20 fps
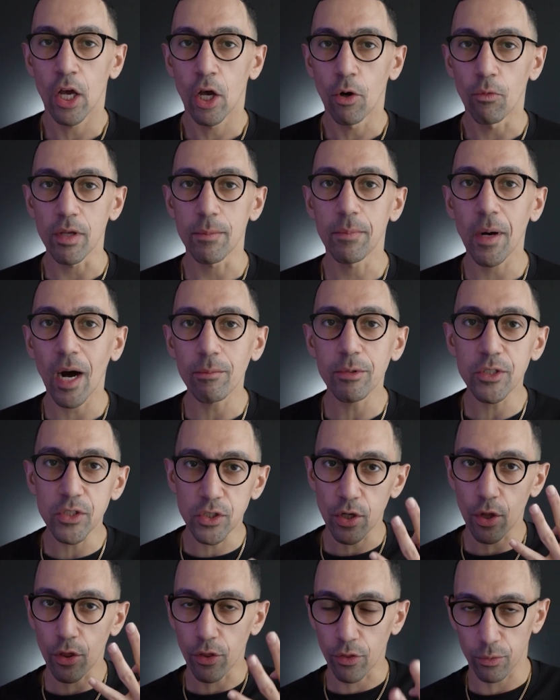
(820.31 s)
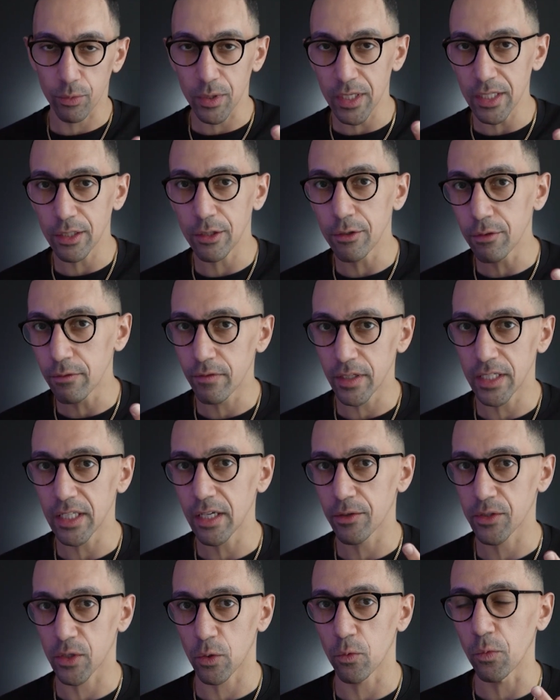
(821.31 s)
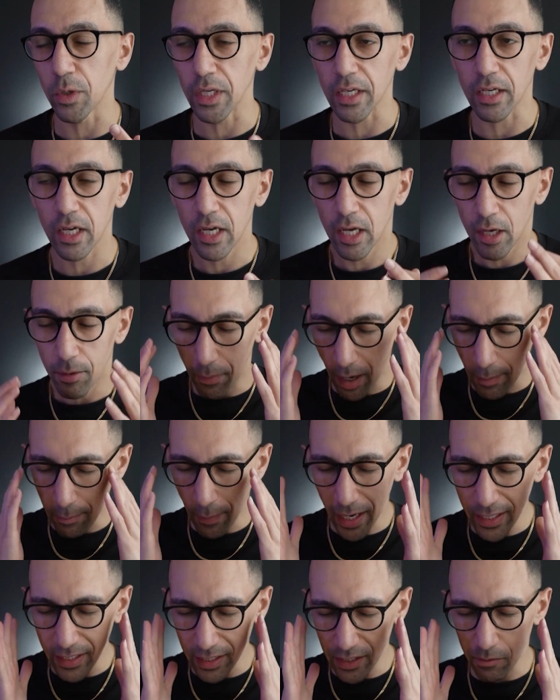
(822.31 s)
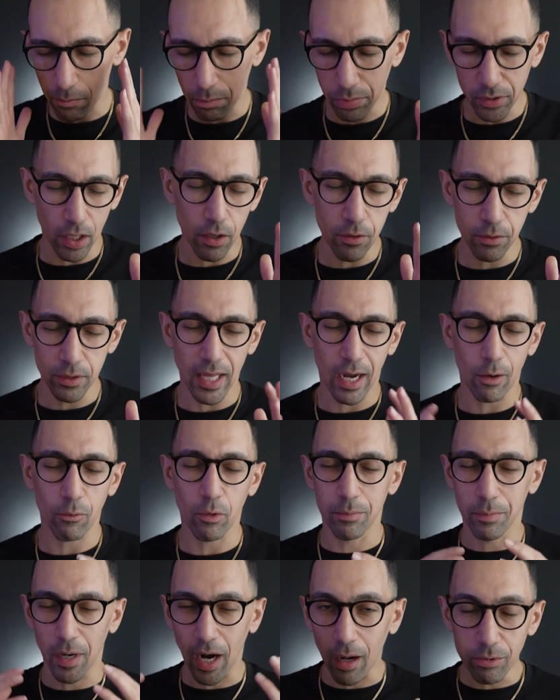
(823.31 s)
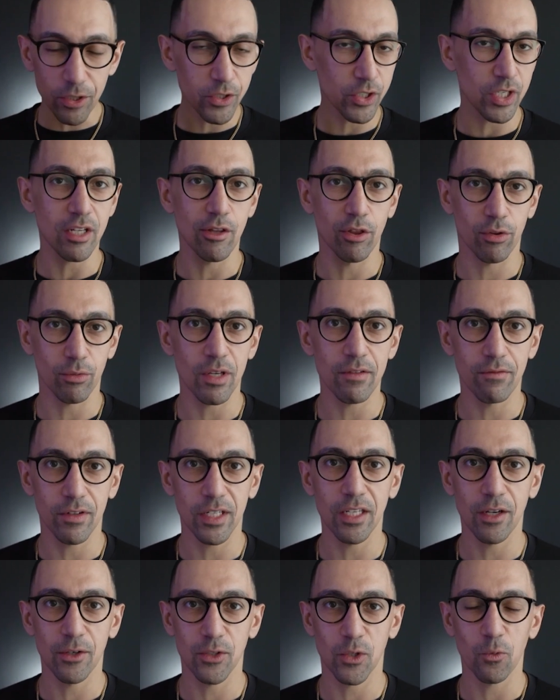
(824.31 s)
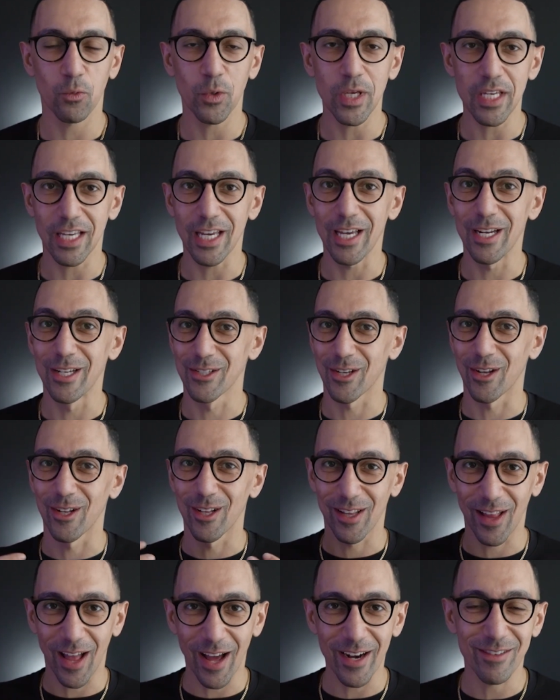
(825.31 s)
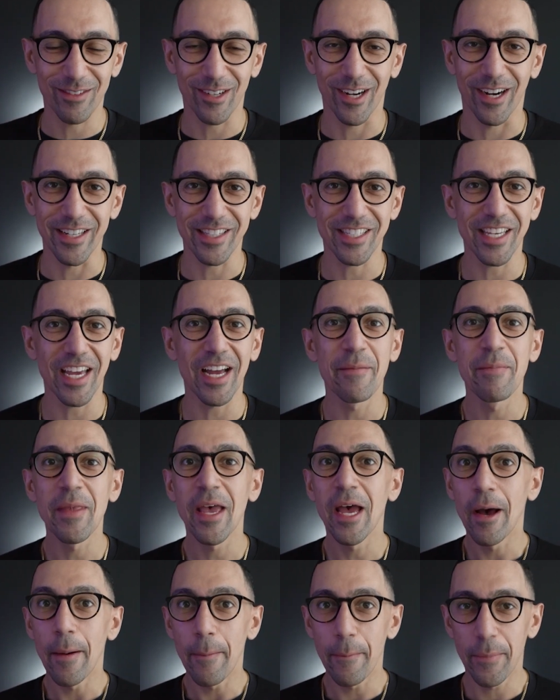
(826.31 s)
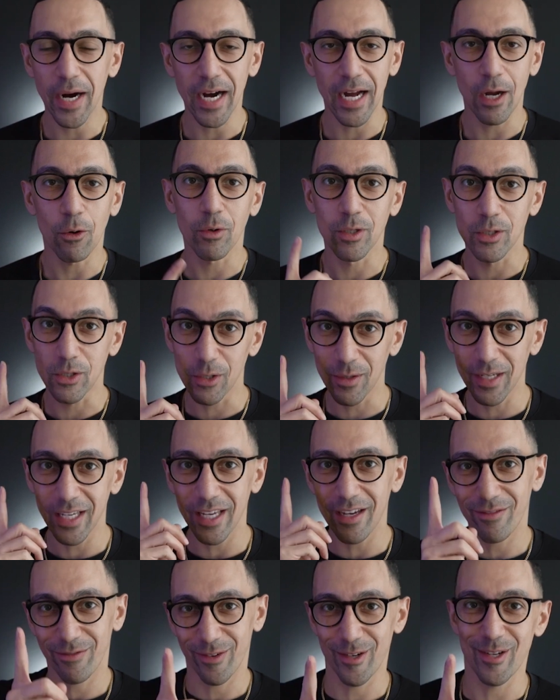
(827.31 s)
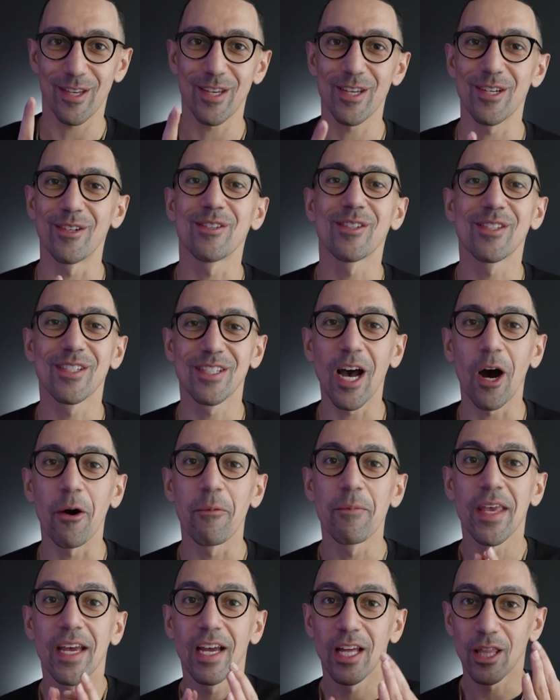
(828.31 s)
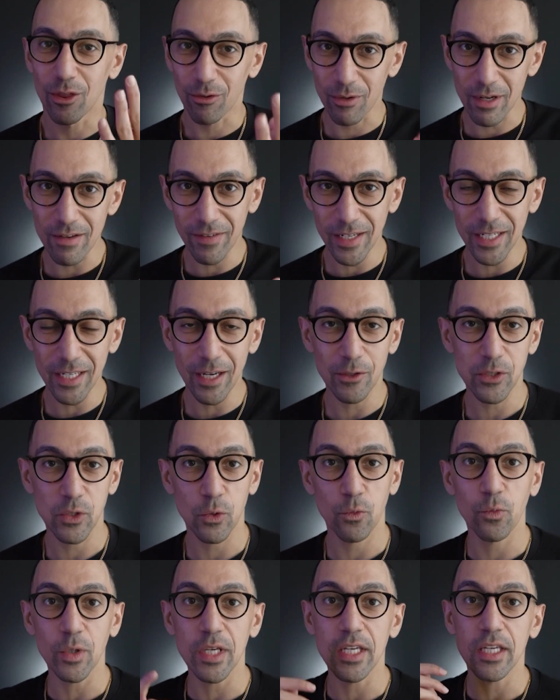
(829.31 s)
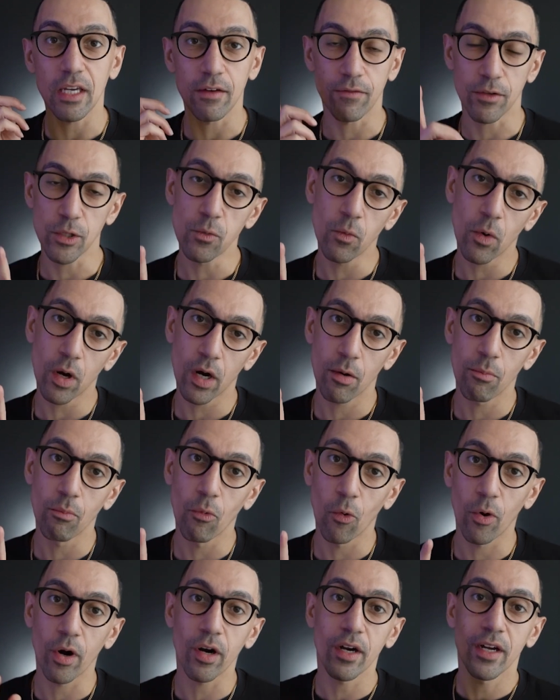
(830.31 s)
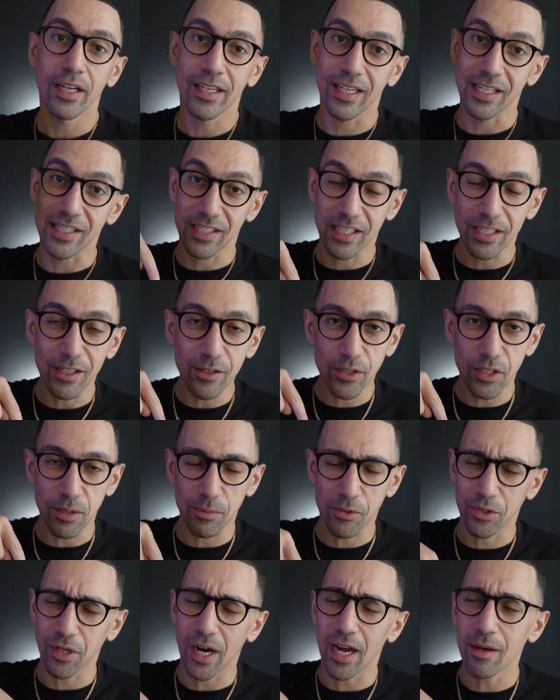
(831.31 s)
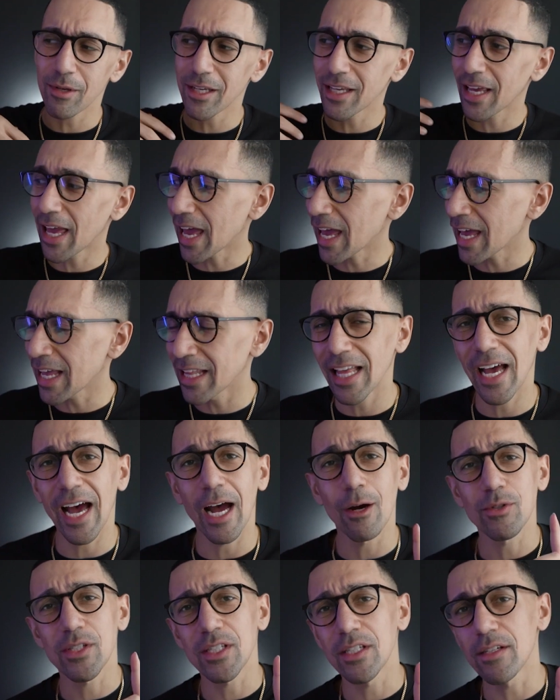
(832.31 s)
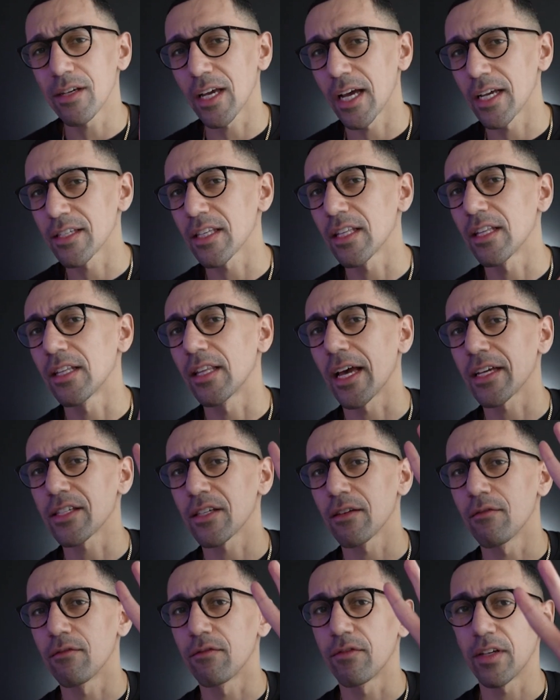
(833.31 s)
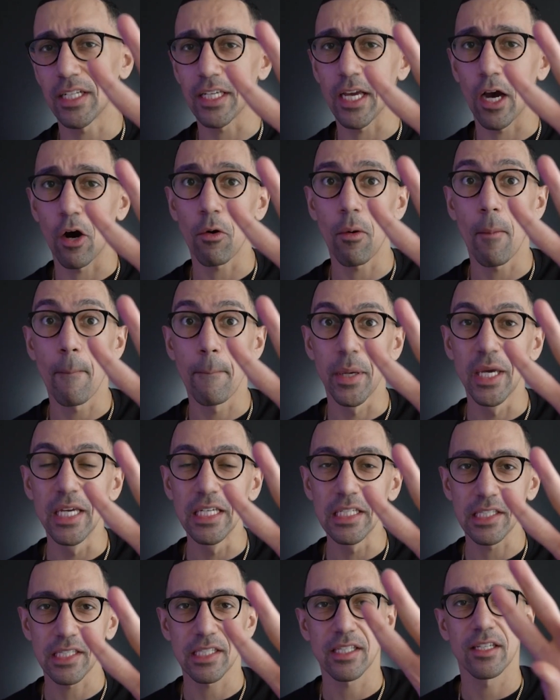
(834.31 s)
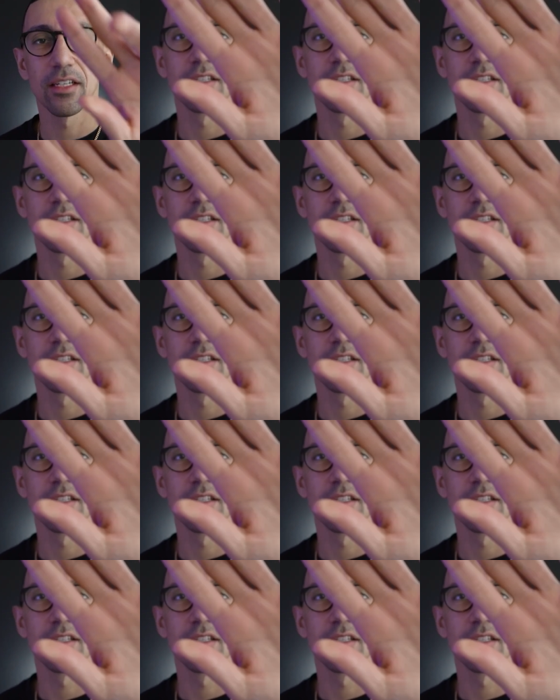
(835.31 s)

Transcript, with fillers: We publish three new videos a week. My mind is blown that we're publishing three videos a week. It is a lot of content, but we're doing it for you. So, three videos a week. If you want more, consider subscribing, and I will see you guys in the next video. Peace.